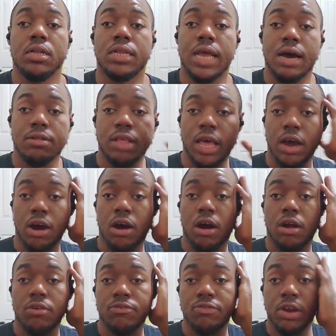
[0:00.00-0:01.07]
Now they
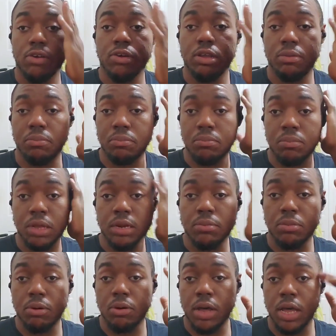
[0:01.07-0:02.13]
are very
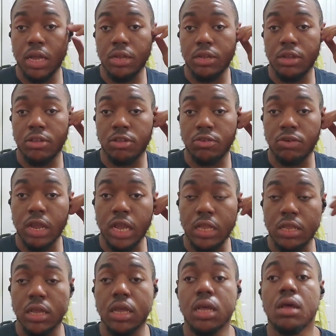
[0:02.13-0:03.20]
minimal and
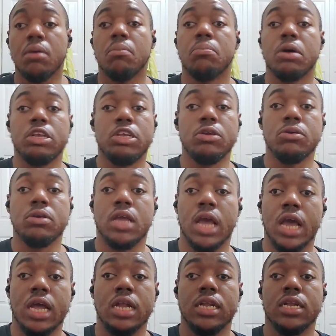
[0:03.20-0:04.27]
discreet, but you
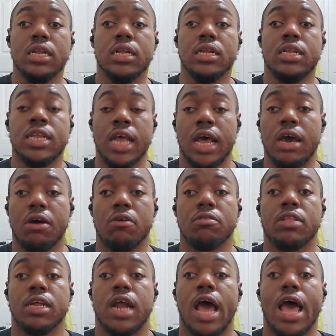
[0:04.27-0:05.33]
can tell
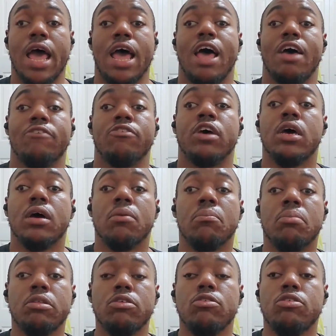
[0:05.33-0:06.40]
that I have
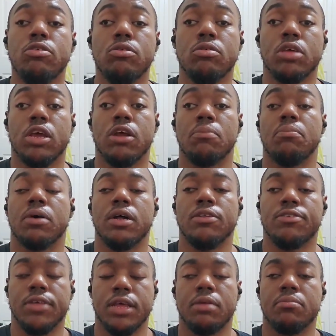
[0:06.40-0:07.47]
Bluetooth
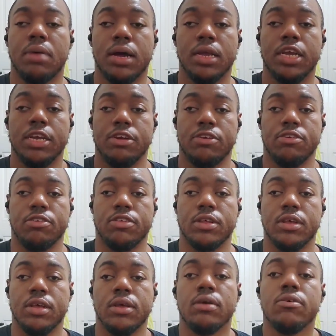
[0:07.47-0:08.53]
earbuds in my ears
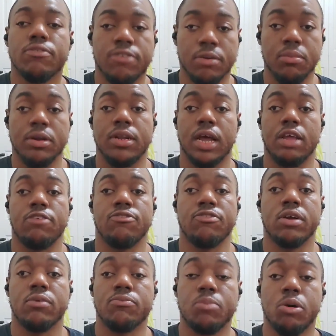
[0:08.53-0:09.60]
from a nice
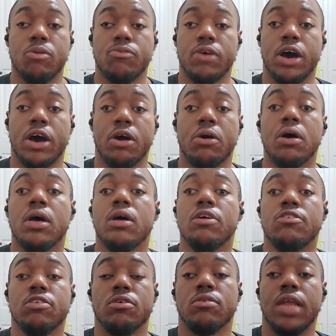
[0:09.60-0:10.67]
front profile.
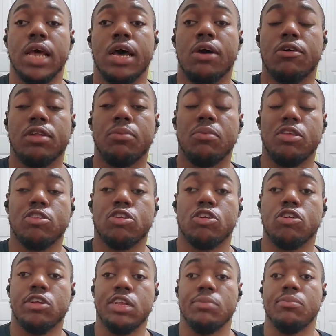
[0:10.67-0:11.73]
So now let me
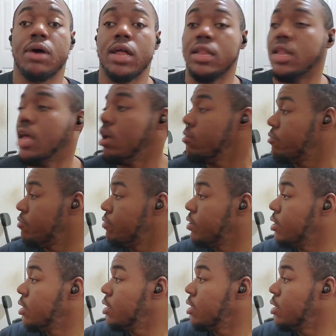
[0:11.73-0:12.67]
turn to my left